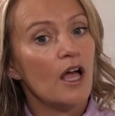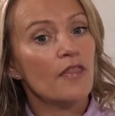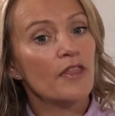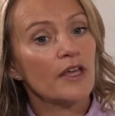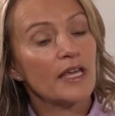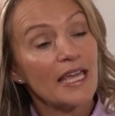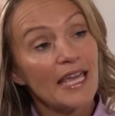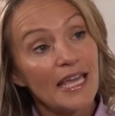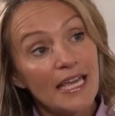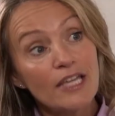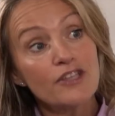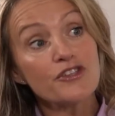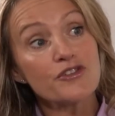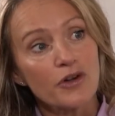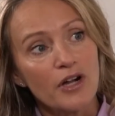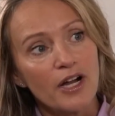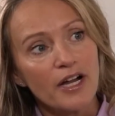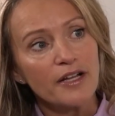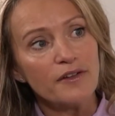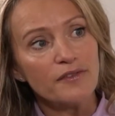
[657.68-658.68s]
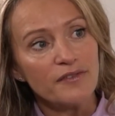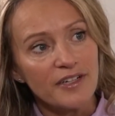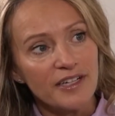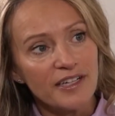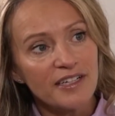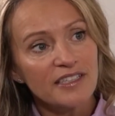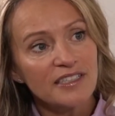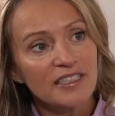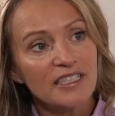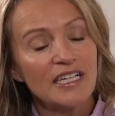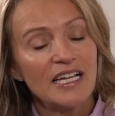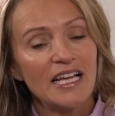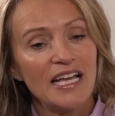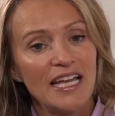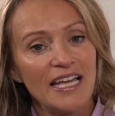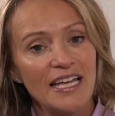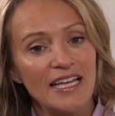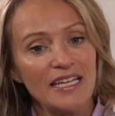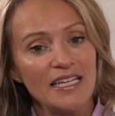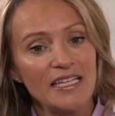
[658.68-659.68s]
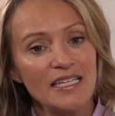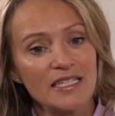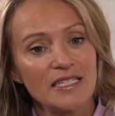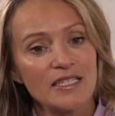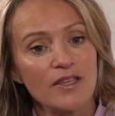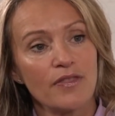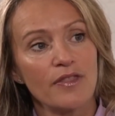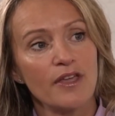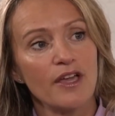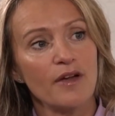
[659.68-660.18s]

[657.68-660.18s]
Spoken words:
The key driver is the